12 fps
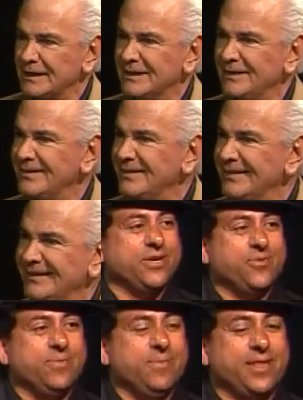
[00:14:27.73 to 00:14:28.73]
No,
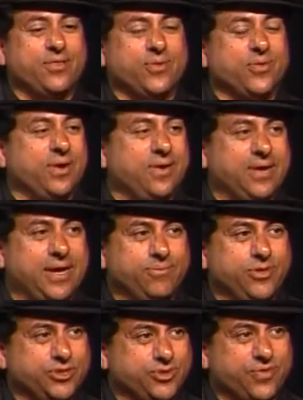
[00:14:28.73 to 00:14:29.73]
actually we met through a
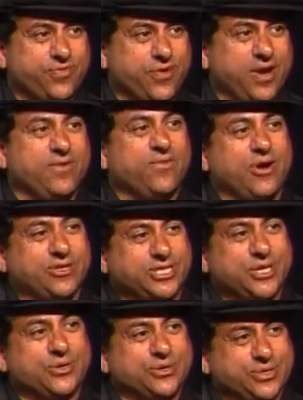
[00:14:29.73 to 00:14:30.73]
mutual friend of ours
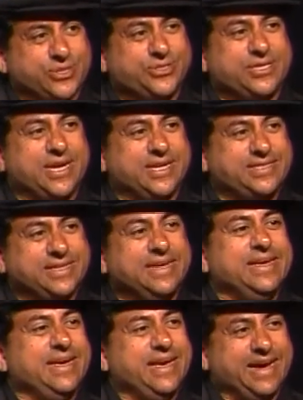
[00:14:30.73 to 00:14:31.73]
introduced us
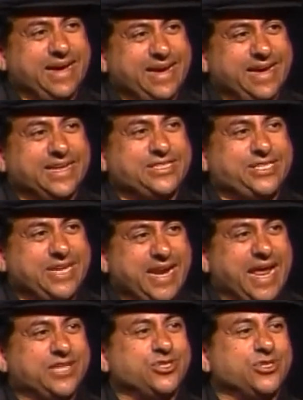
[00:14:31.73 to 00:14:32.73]
as
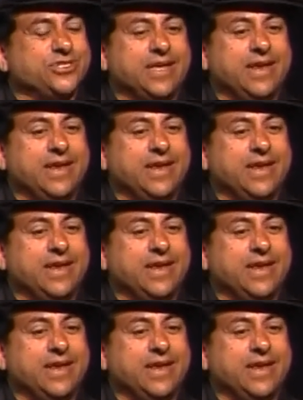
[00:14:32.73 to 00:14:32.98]
teenagers.